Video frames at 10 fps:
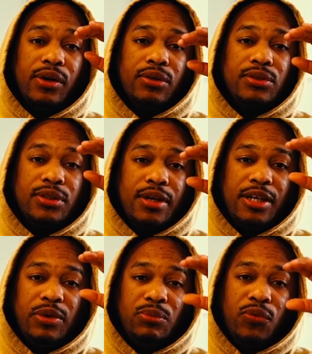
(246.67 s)
even
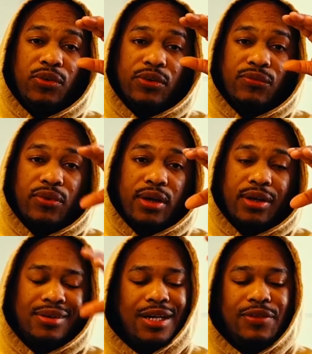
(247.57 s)
understand that we're moving
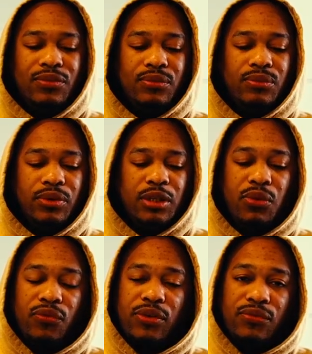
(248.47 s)
afraid. Not even really
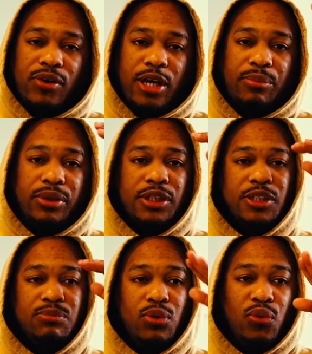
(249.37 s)
moving afraid, but
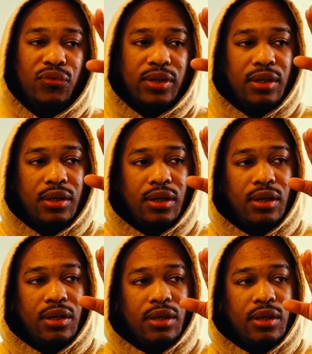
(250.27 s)
just moving